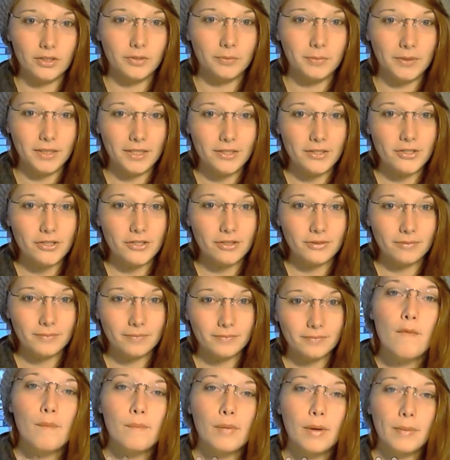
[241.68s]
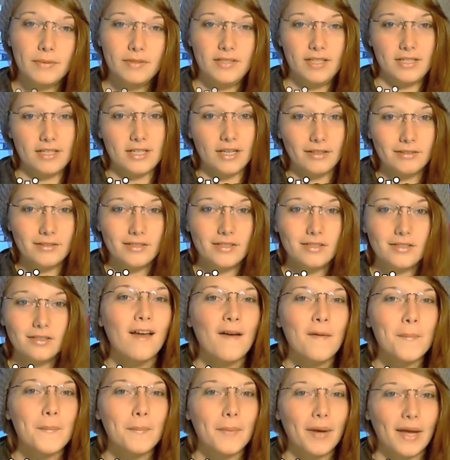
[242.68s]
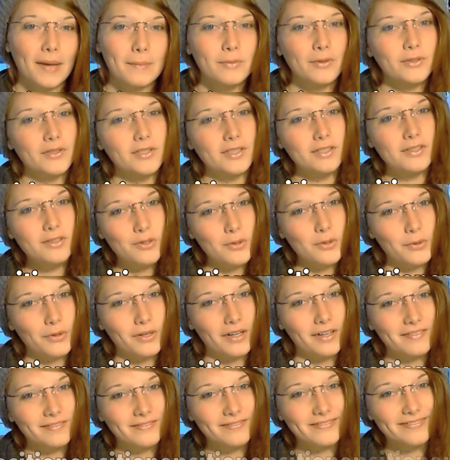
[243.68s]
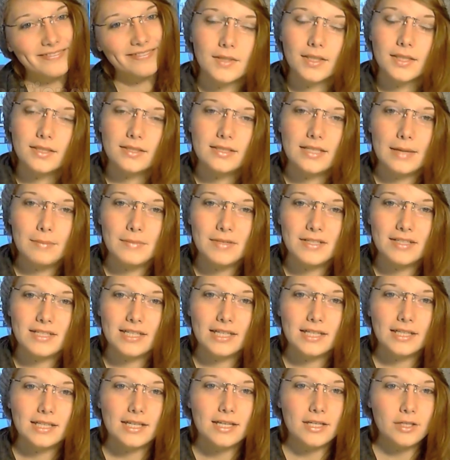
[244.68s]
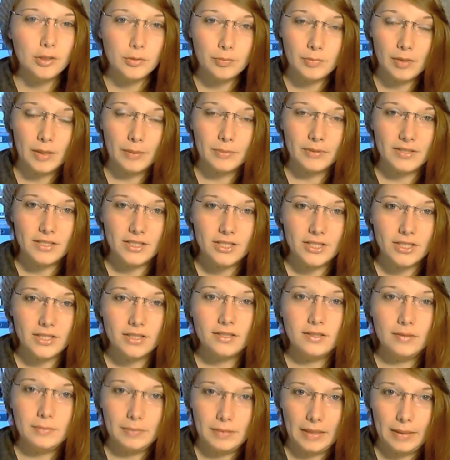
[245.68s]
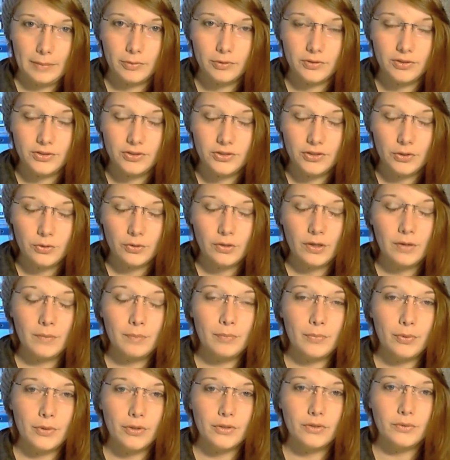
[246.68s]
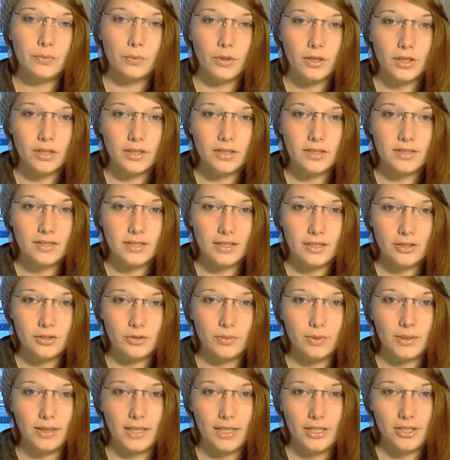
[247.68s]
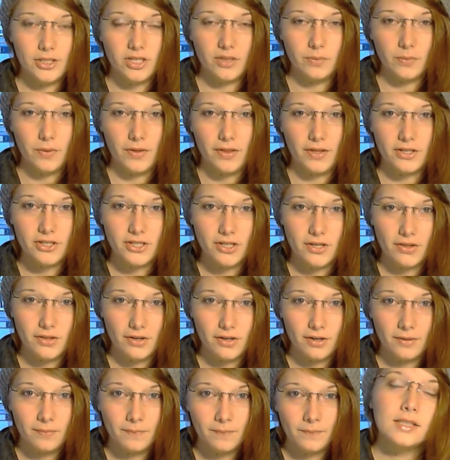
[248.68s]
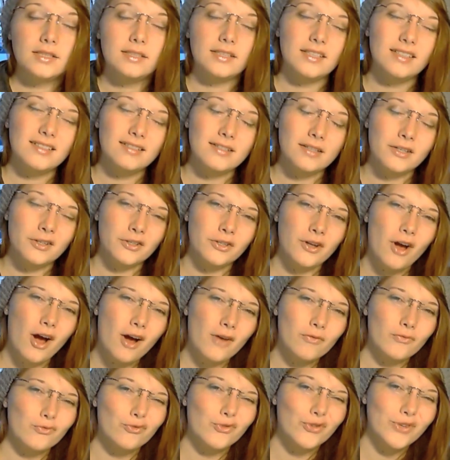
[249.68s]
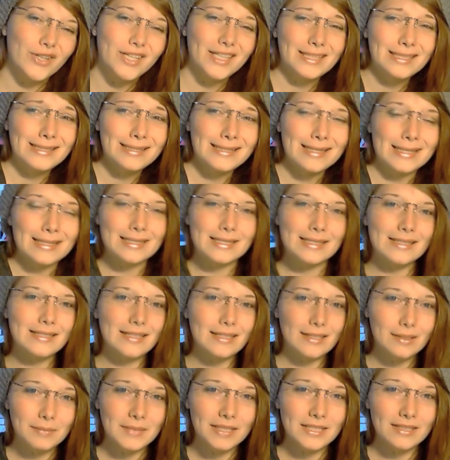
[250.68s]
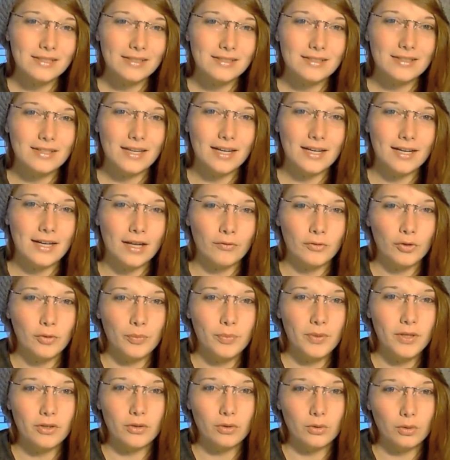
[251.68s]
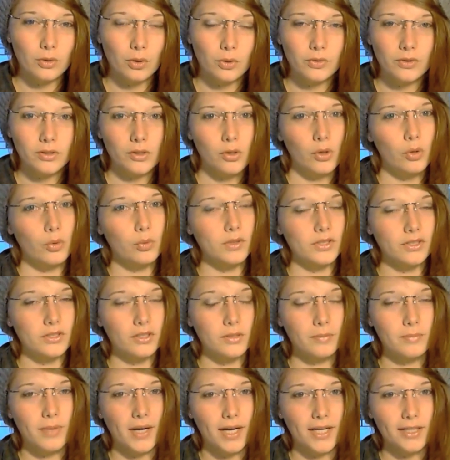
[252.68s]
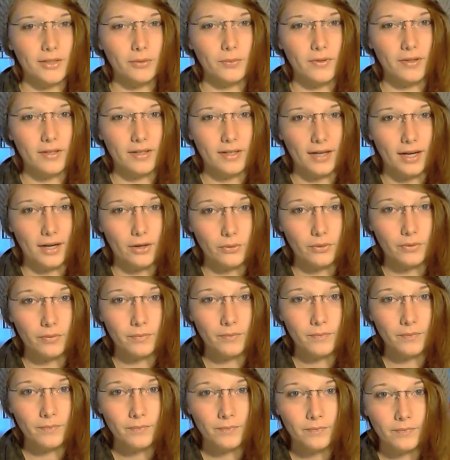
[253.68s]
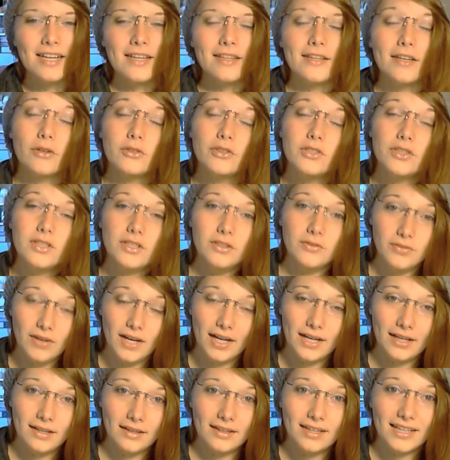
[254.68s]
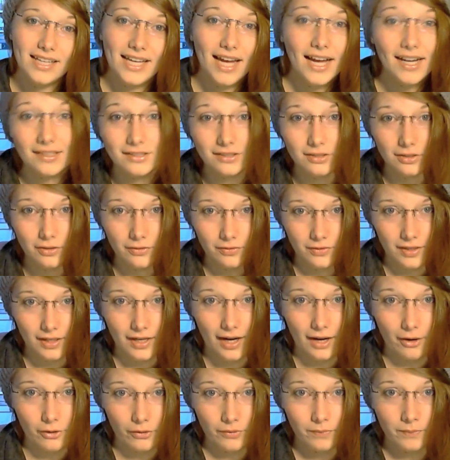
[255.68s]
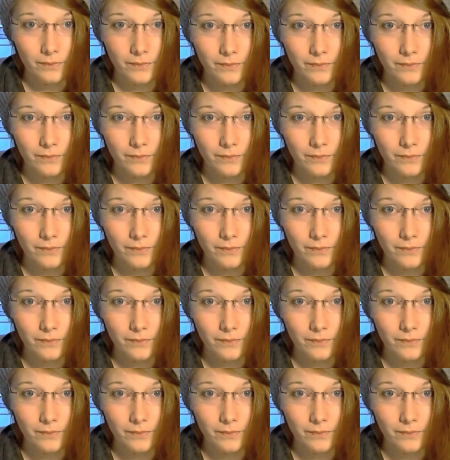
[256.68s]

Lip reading: speech. Prepositions. Präpositionen. Same as in English, prepositions, Präpositionen put words into relation with each other. Since they are not real sentence elements, they never appear alone, they're always combined with a noun. They also define the case of the noun.